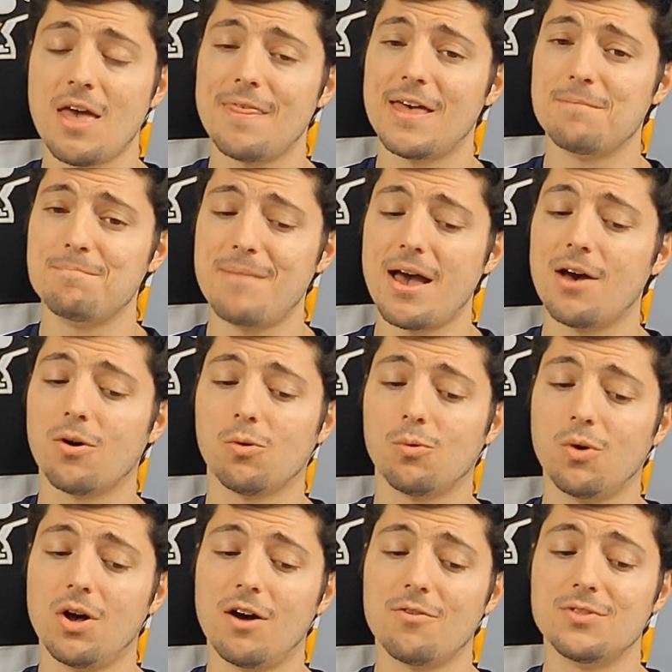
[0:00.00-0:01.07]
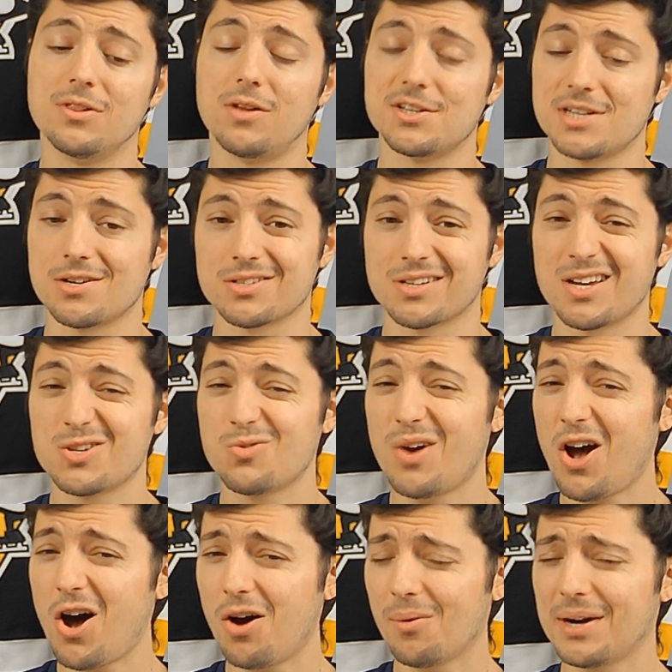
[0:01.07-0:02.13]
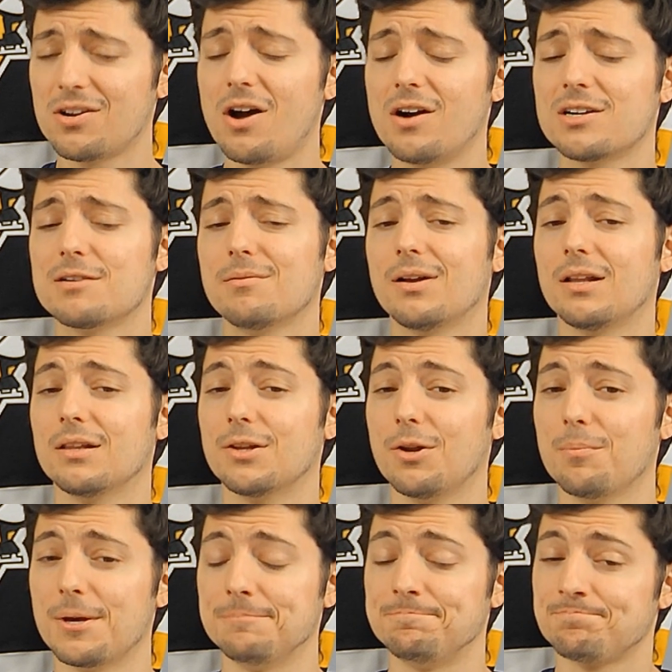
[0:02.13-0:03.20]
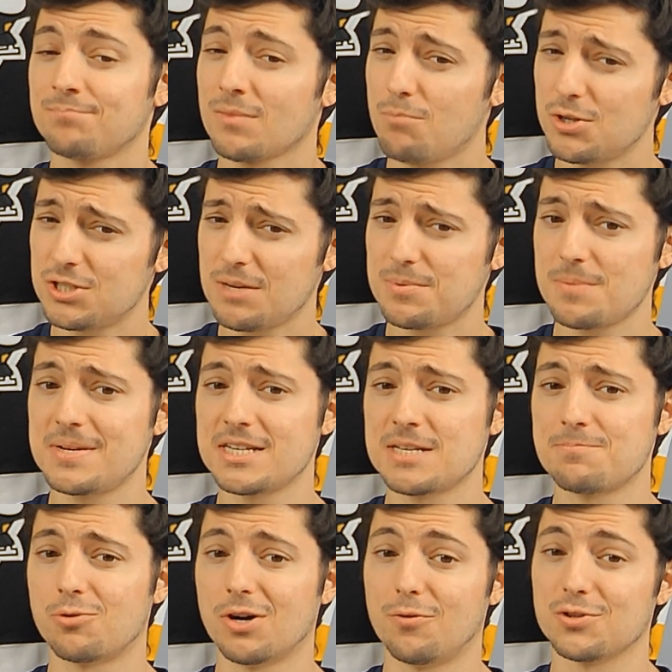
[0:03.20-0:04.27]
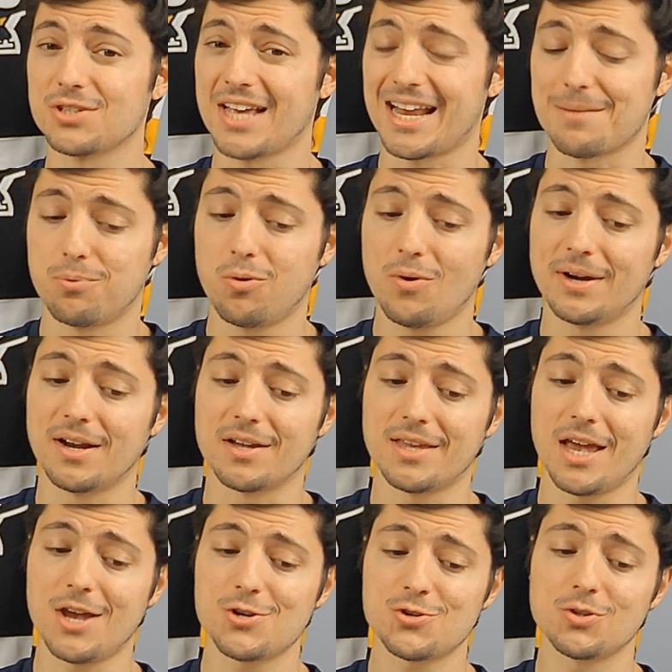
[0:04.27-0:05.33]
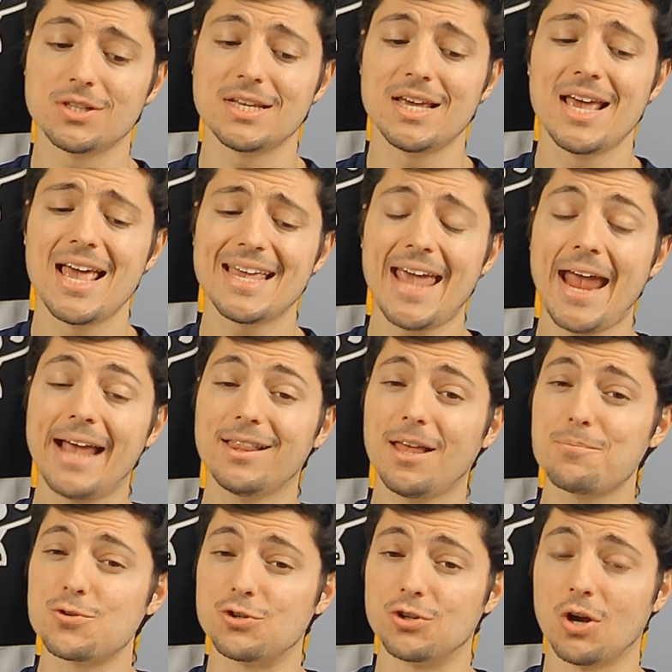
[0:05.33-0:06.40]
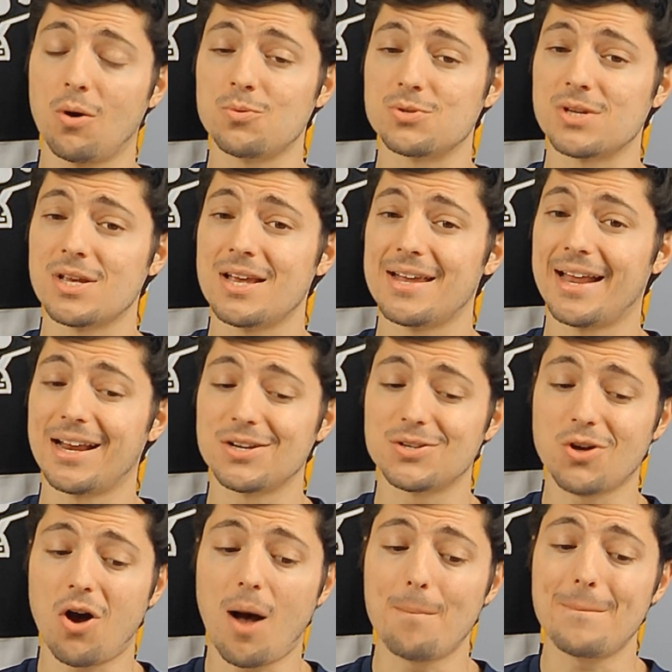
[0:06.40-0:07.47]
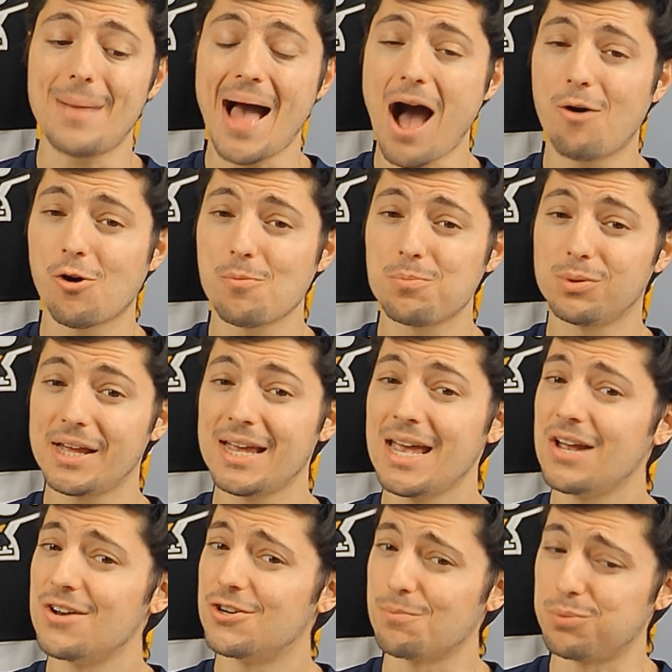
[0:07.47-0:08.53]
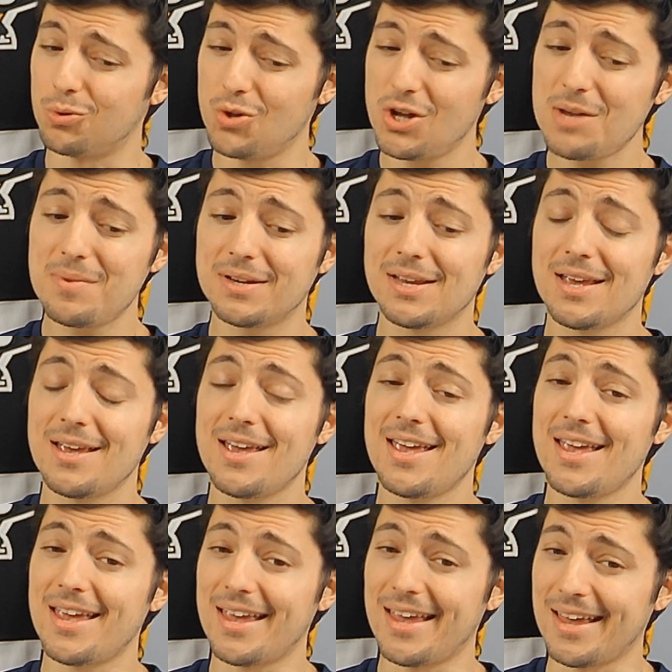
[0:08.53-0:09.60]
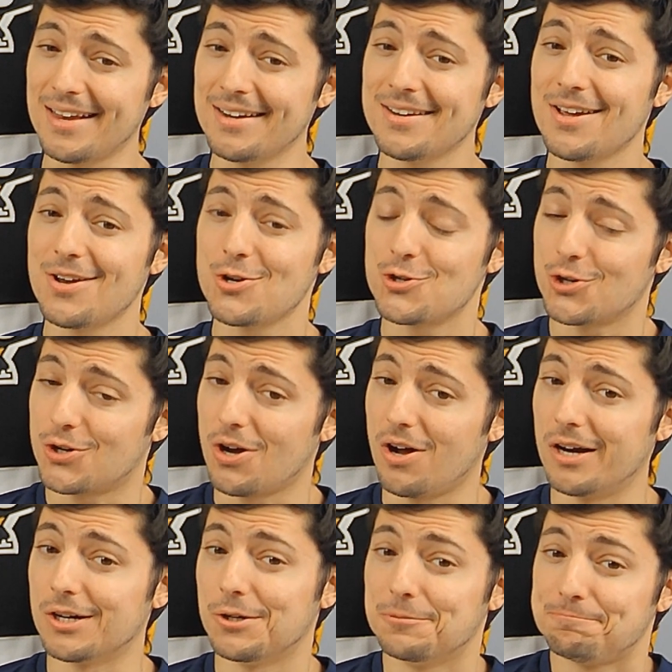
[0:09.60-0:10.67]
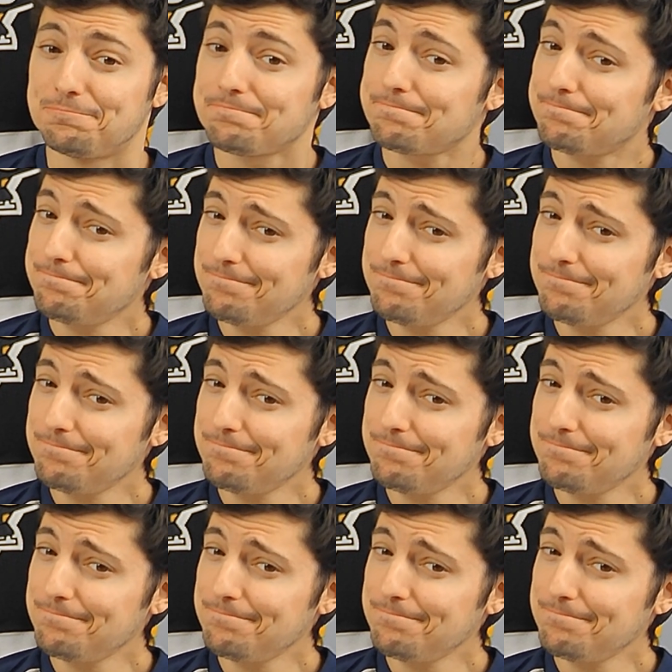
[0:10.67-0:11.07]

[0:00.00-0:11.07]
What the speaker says: Then Matt Roy of the Los Angeles Kings, who I already talked about a little bit, puts up some decent peripherals and a point occasionally. Caleb Jones getting top power play deployment in Chicago.